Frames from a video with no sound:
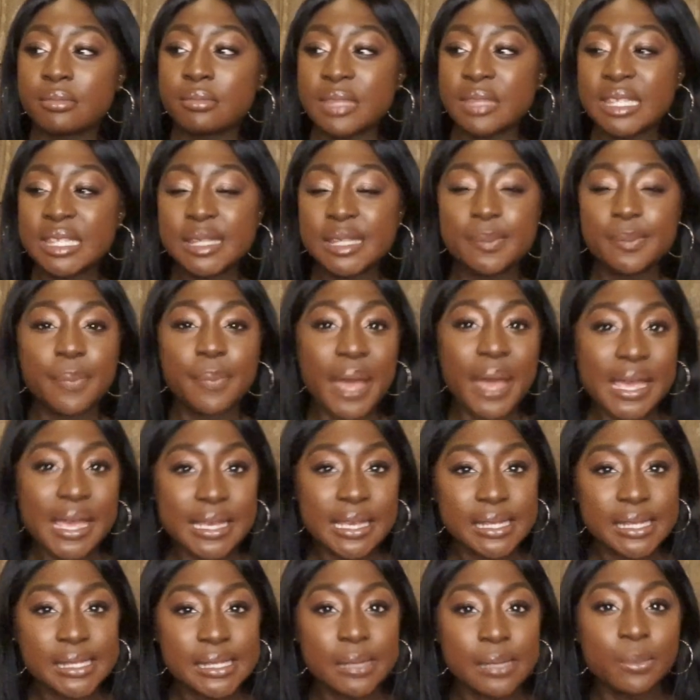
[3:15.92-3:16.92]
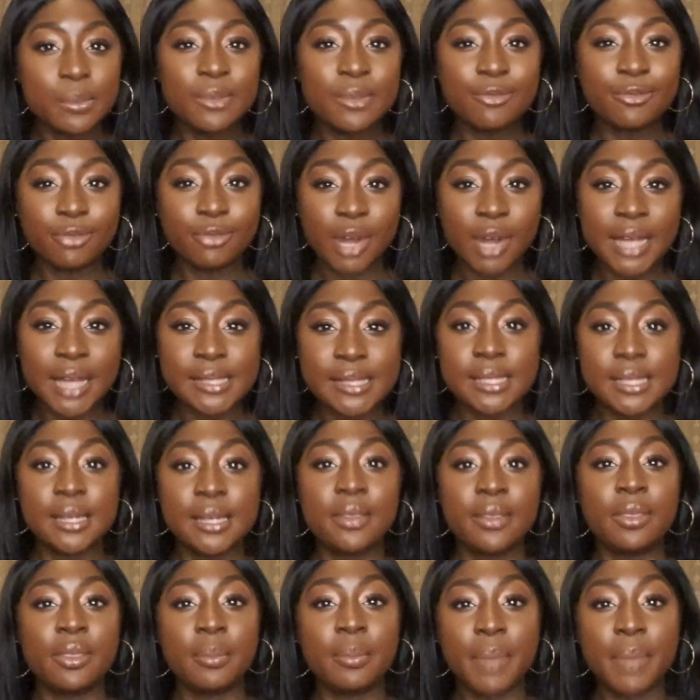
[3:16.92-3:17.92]
space with
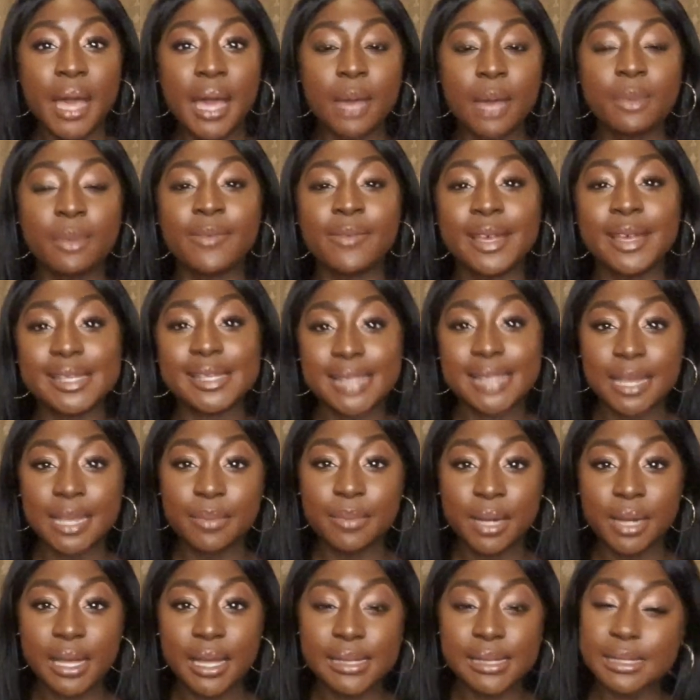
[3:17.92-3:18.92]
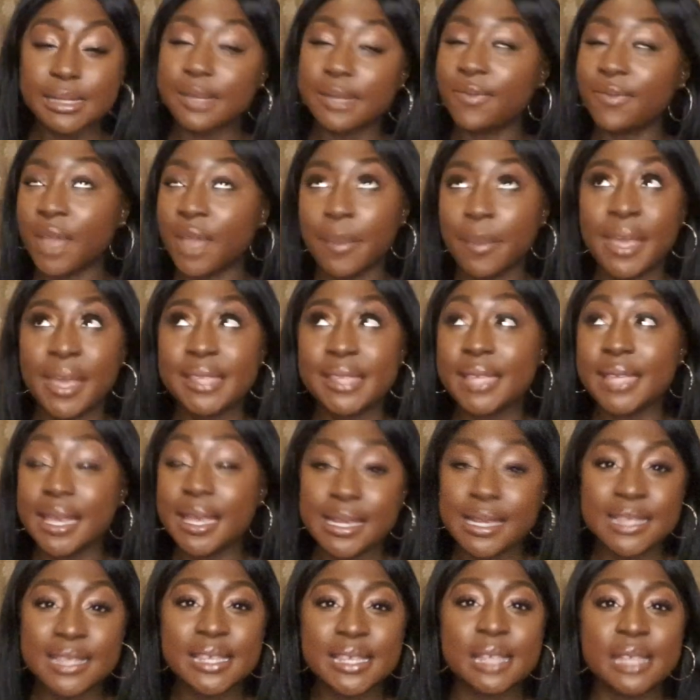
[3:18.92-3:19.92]
riding the bike without stabilizers, if that makes
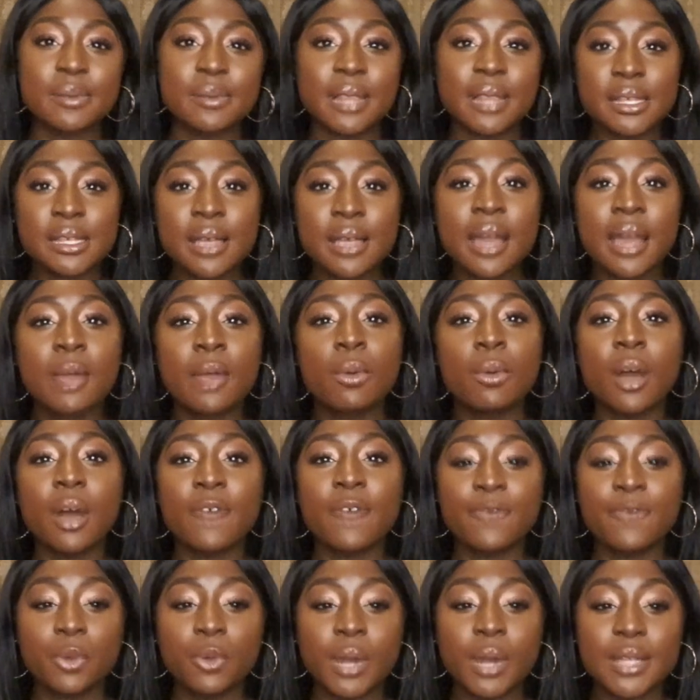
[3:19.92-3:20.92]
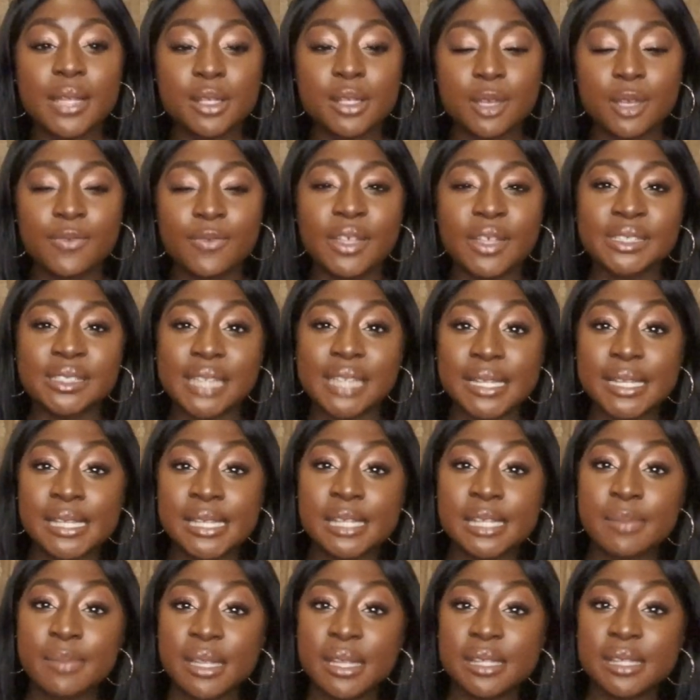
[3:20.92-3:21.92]
any sense. But that's kind of what I feel like
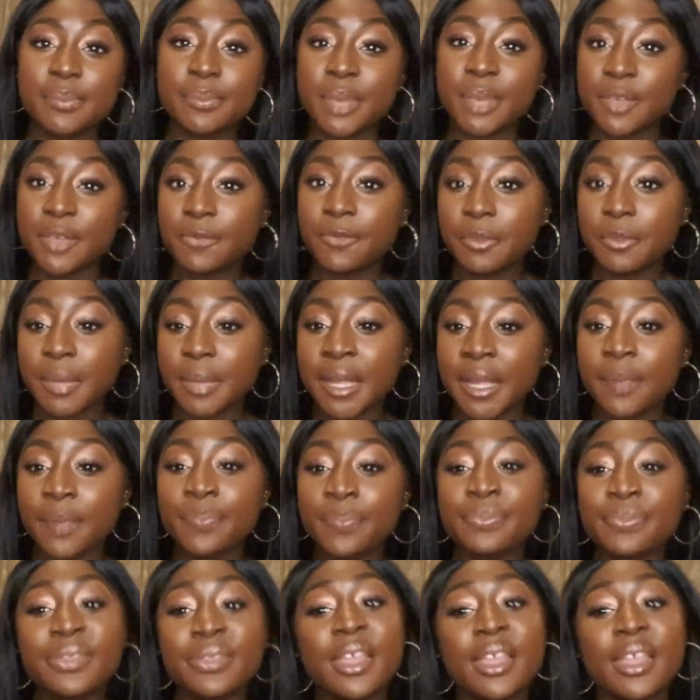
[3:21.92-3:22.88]
2019 is meant to be for me.